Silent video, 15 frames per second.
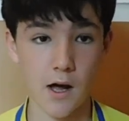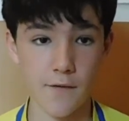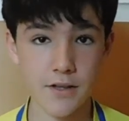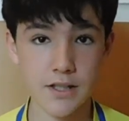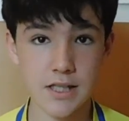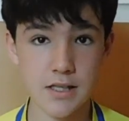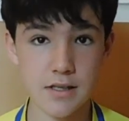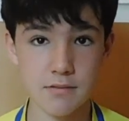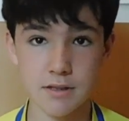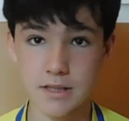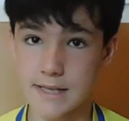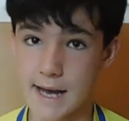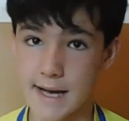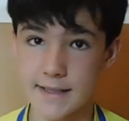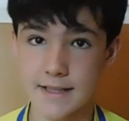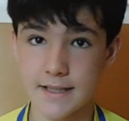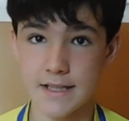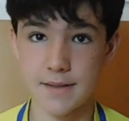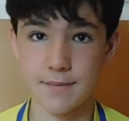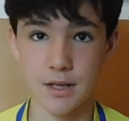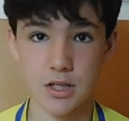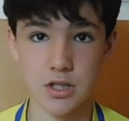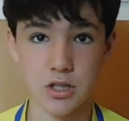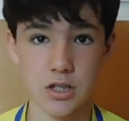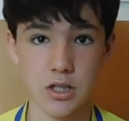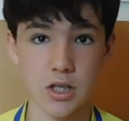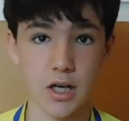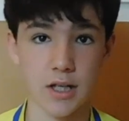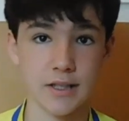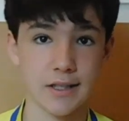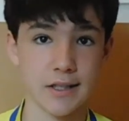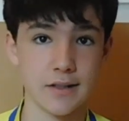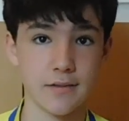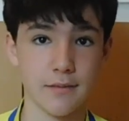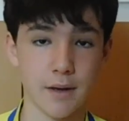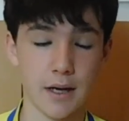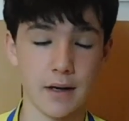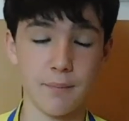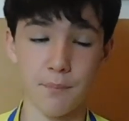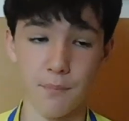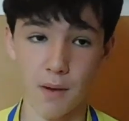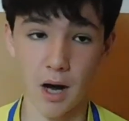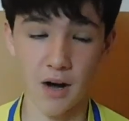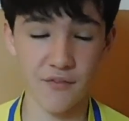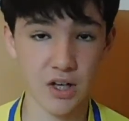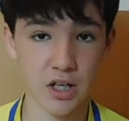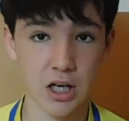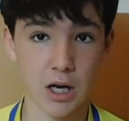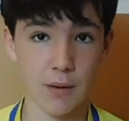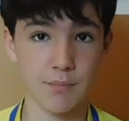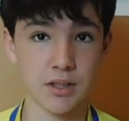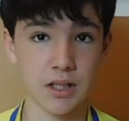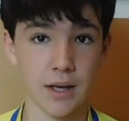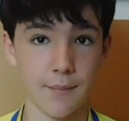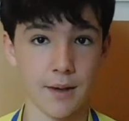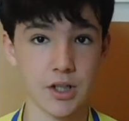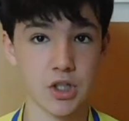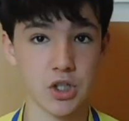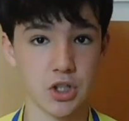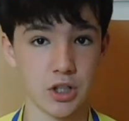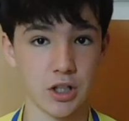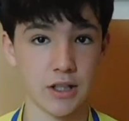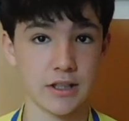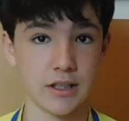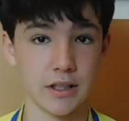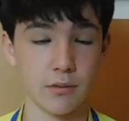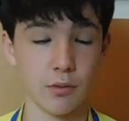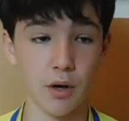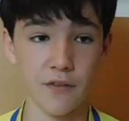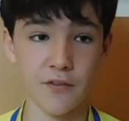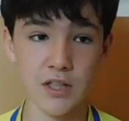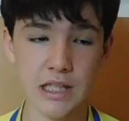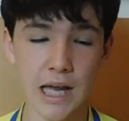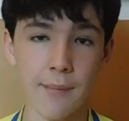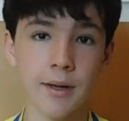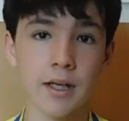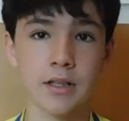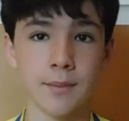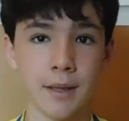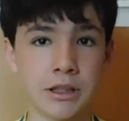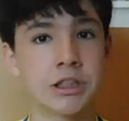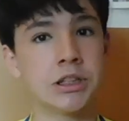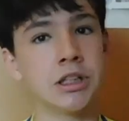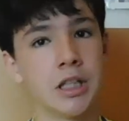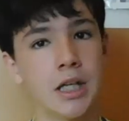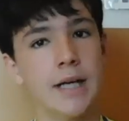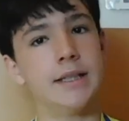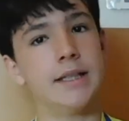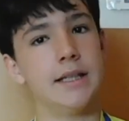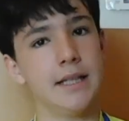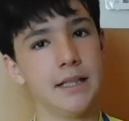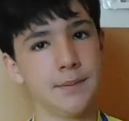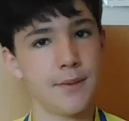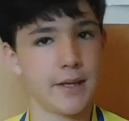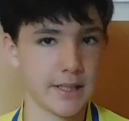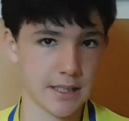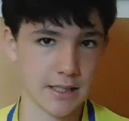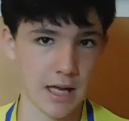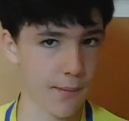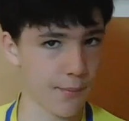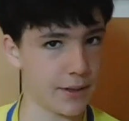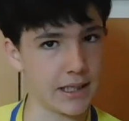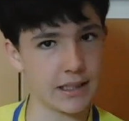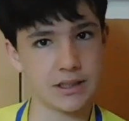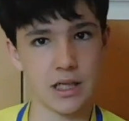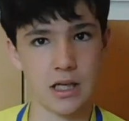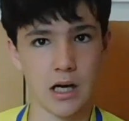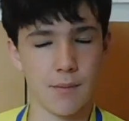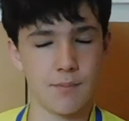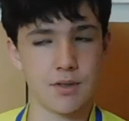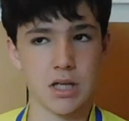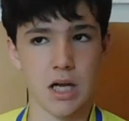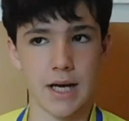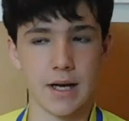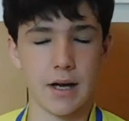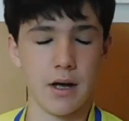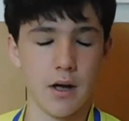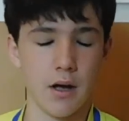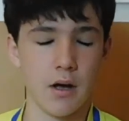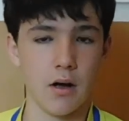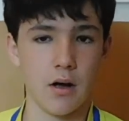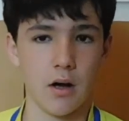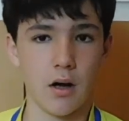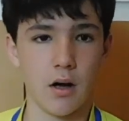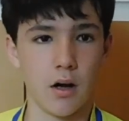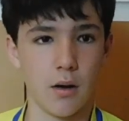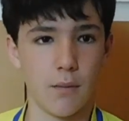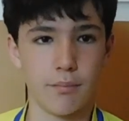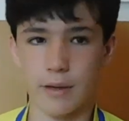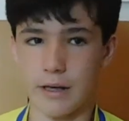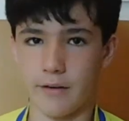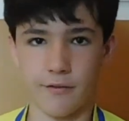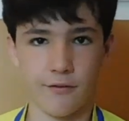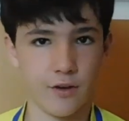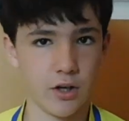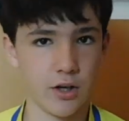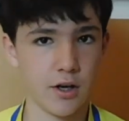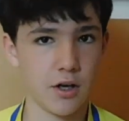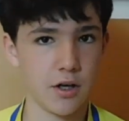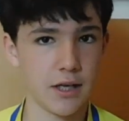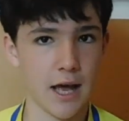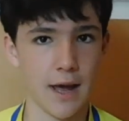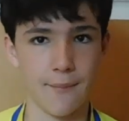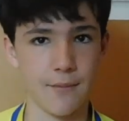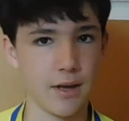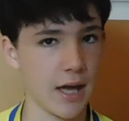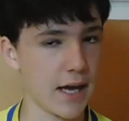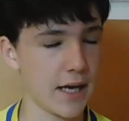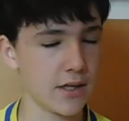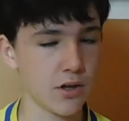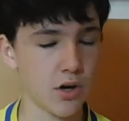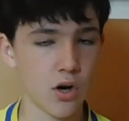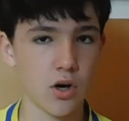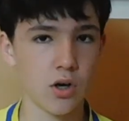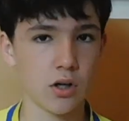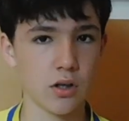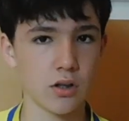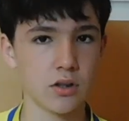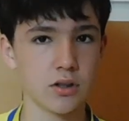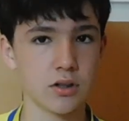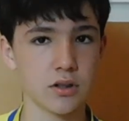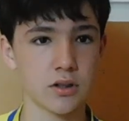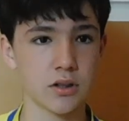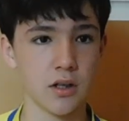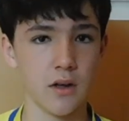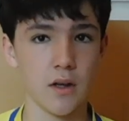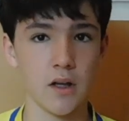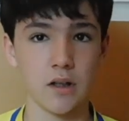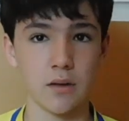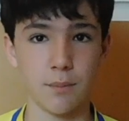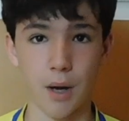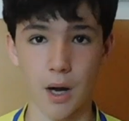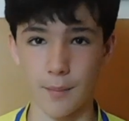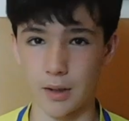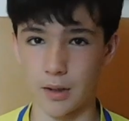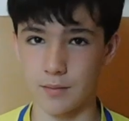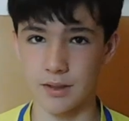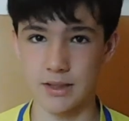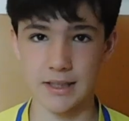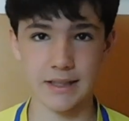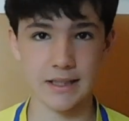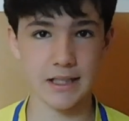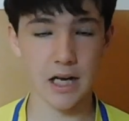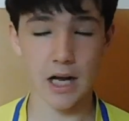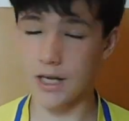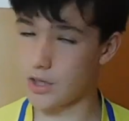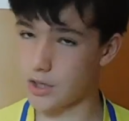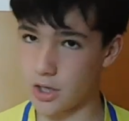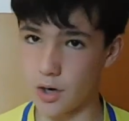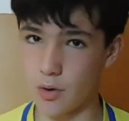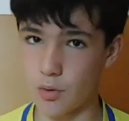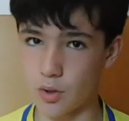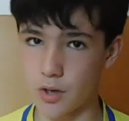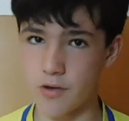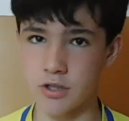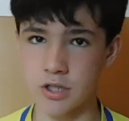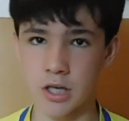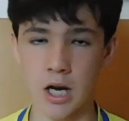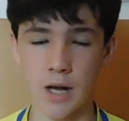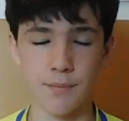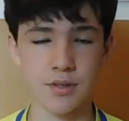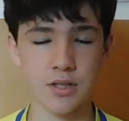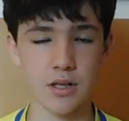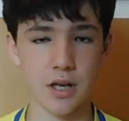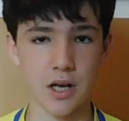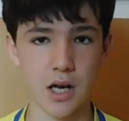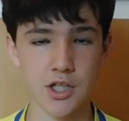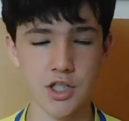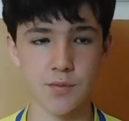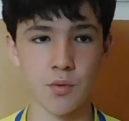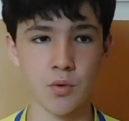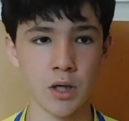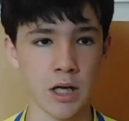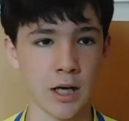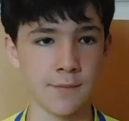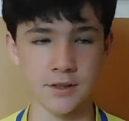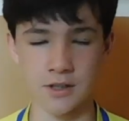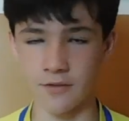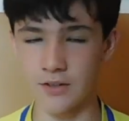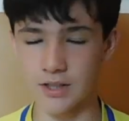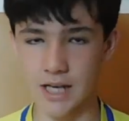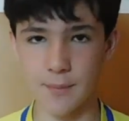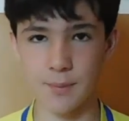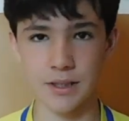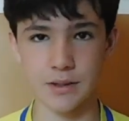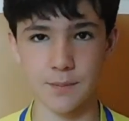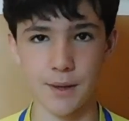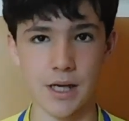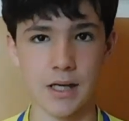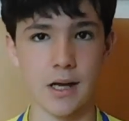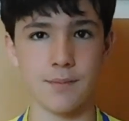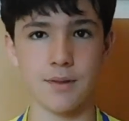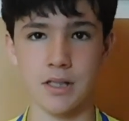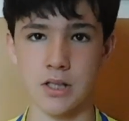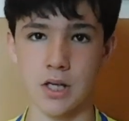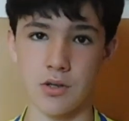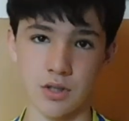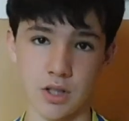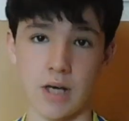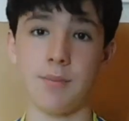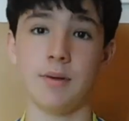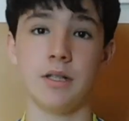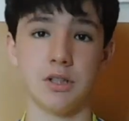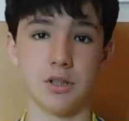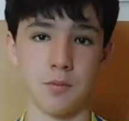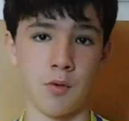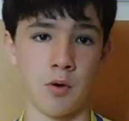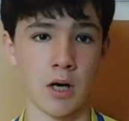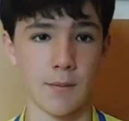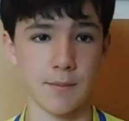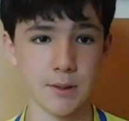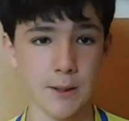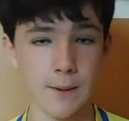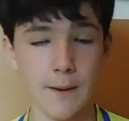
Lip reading: This is sad to see Manchester United and other clubs like Manchester United. Well, if it's happening to Manchester United, this means it's happening to clubs like Brentford, MK Dons, Birmingham City, all those clubs, so the smaller clubs. So if it's happening to big clubs, it's also happening to small clubs.